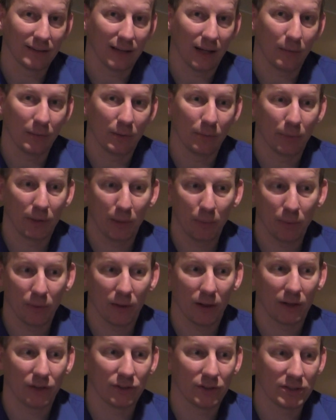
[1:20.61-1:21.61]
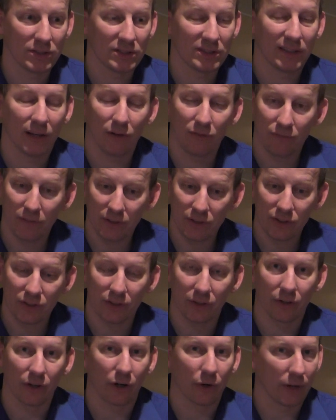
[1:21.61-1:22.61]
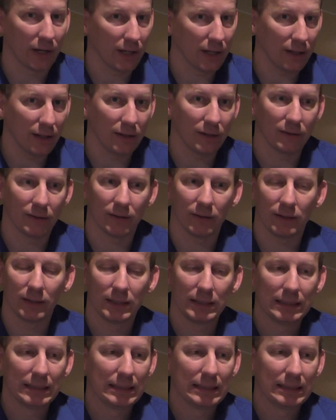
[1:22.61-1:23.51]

I mean, people are just selfish, they're greedy, they're